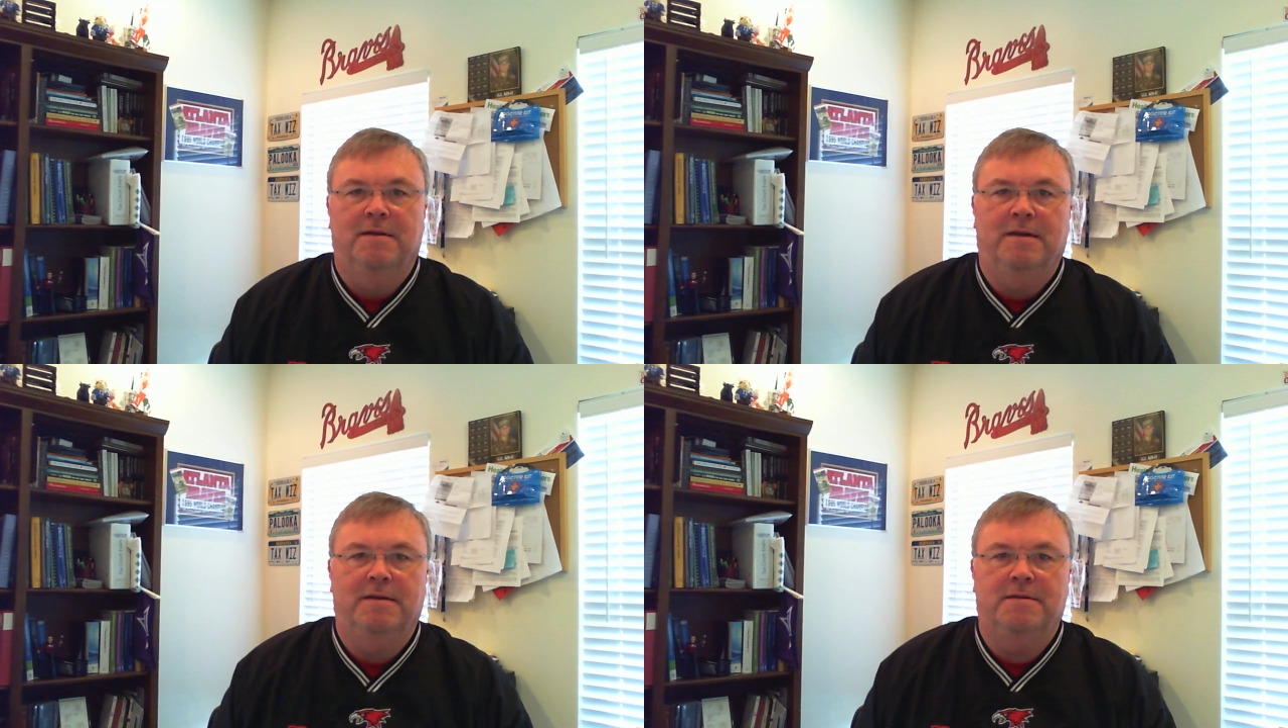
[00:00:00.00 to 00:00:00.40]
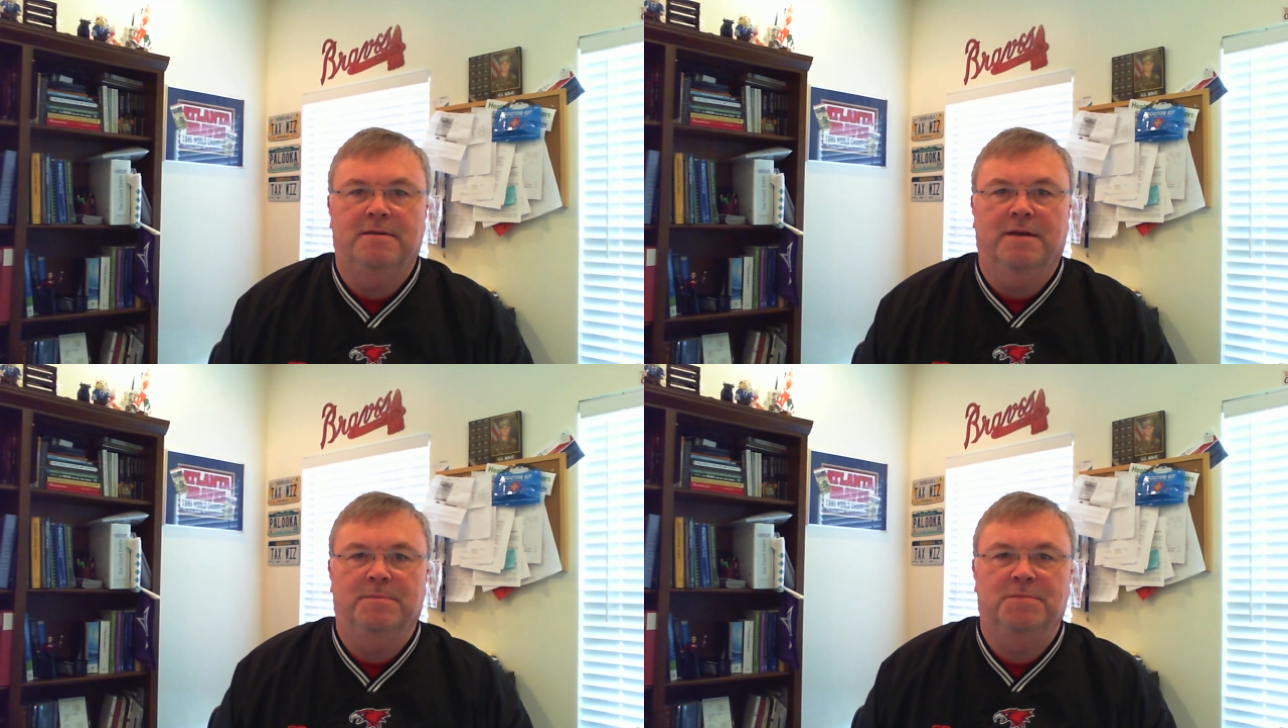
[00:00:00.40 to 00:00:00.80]

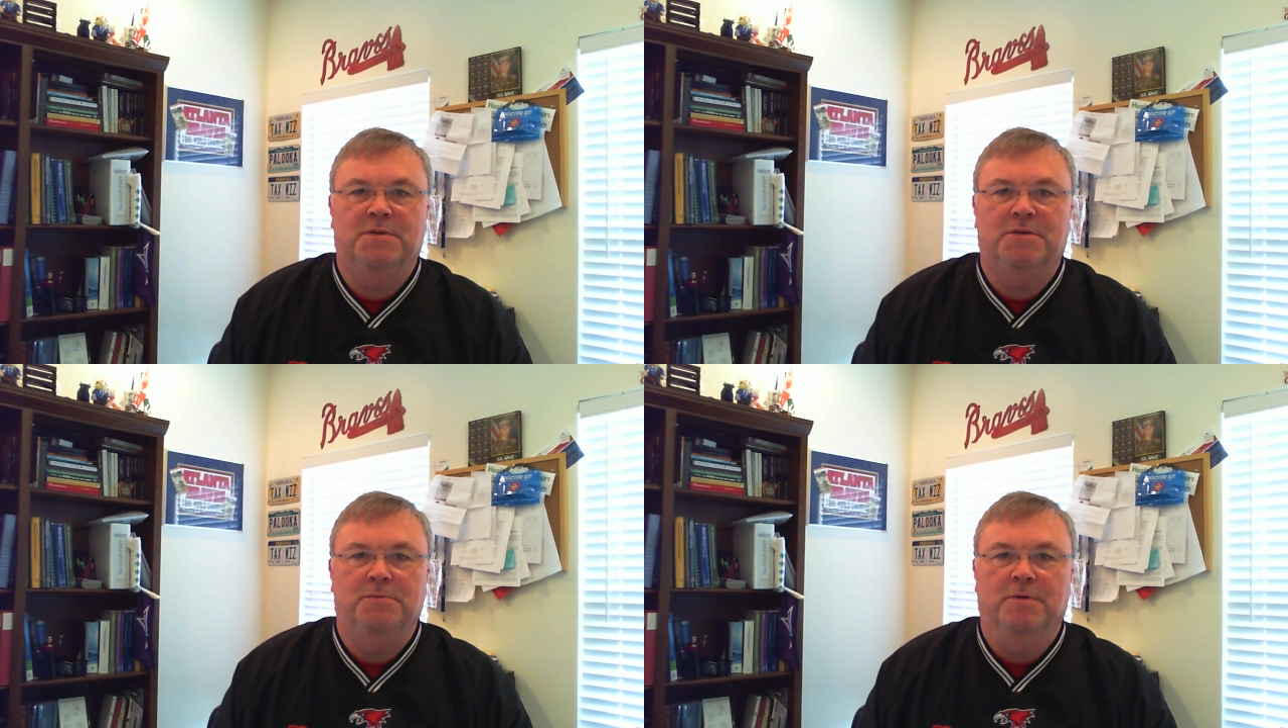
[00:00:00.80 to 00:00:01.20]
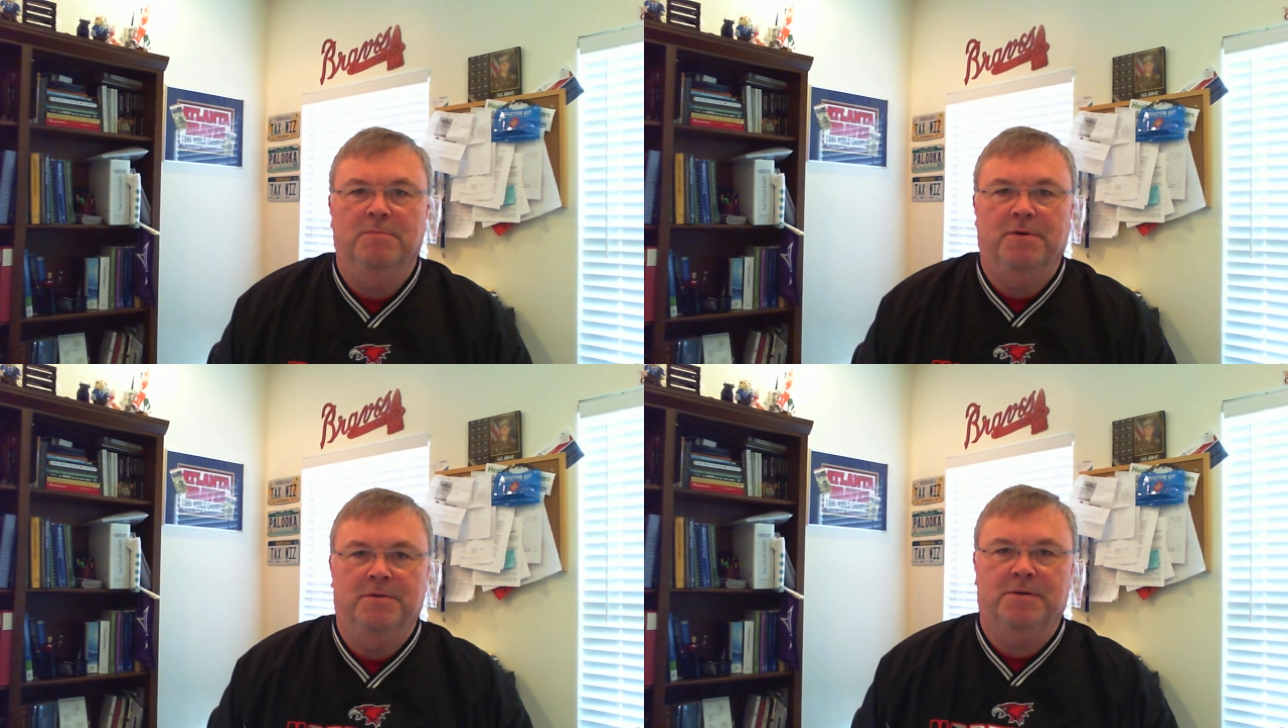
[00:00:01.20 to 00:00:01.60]
Anytime Super
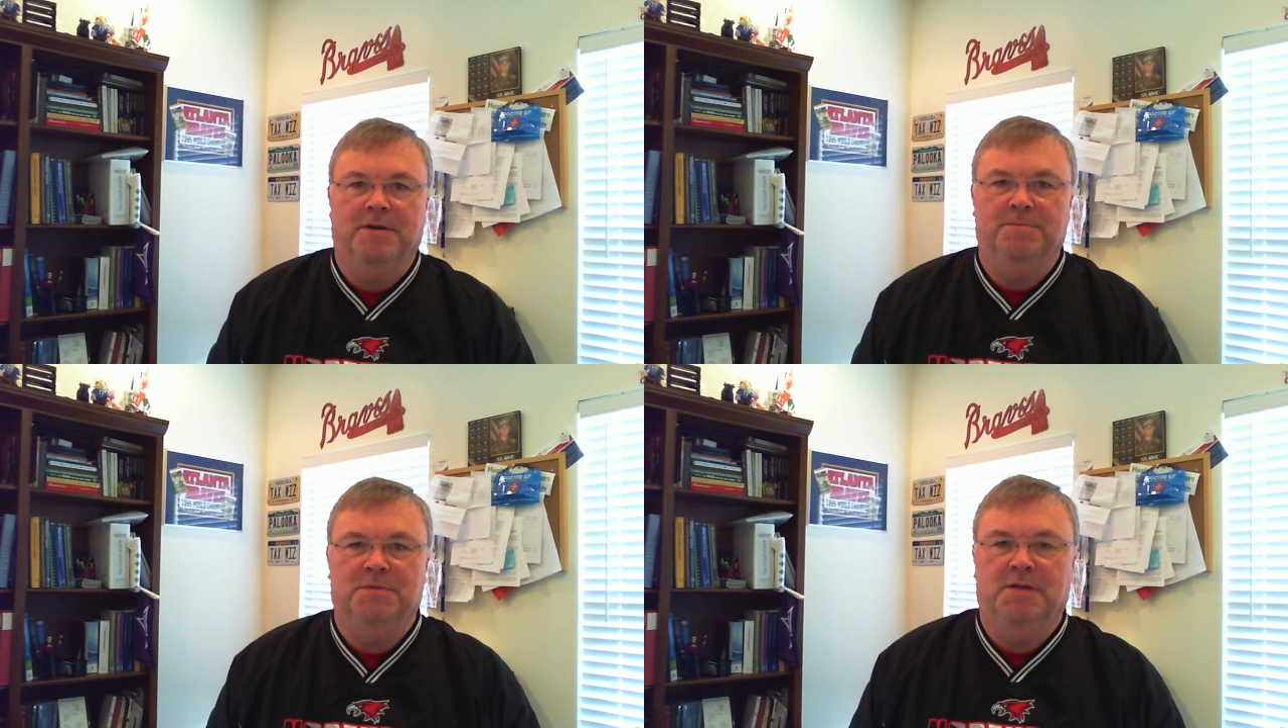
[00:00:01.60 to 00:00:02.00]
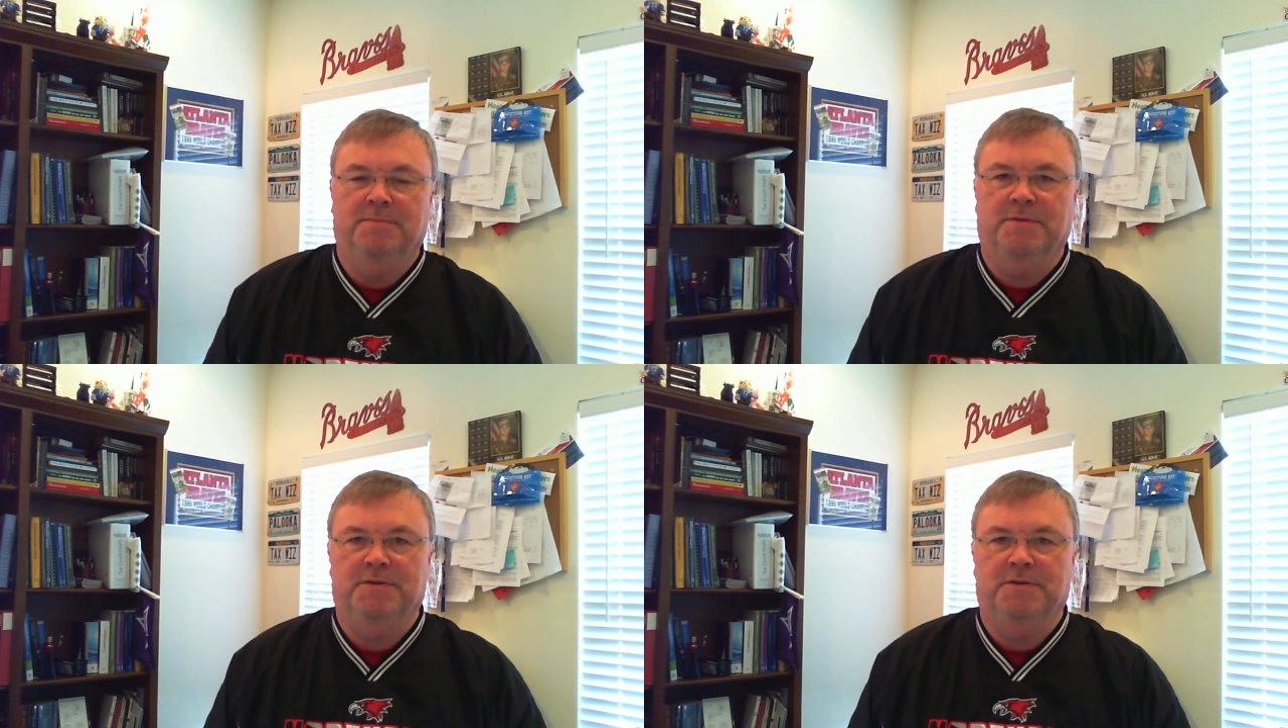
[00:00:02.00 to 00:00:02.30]
Bowl comes up,